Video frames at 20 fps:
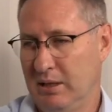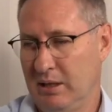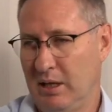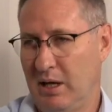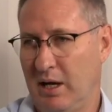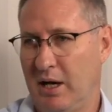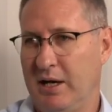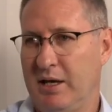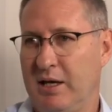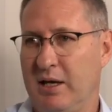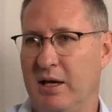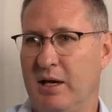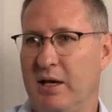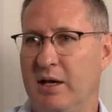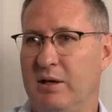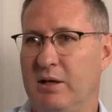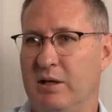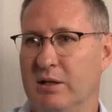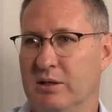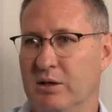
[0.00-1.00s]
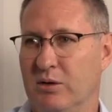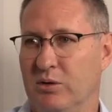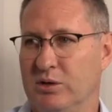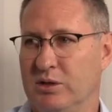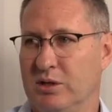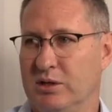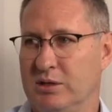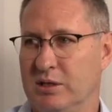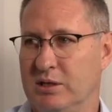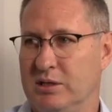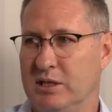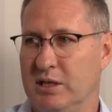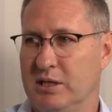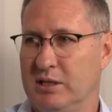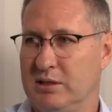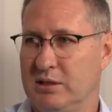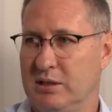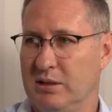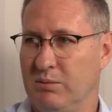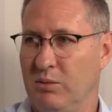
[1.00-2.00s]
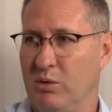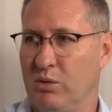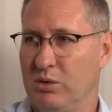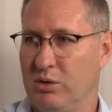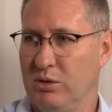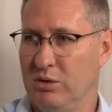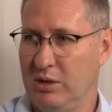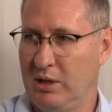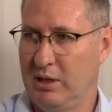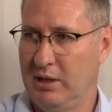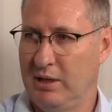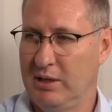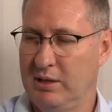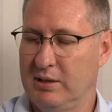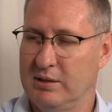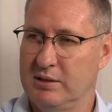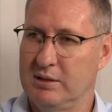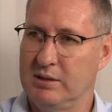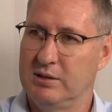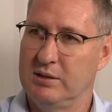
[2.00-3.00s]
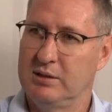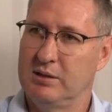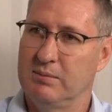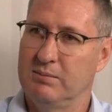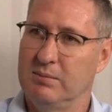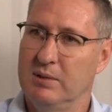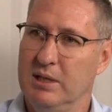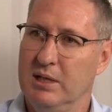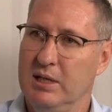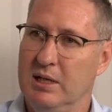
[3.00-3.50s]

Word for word: the IEA also suggests more nuclear in the system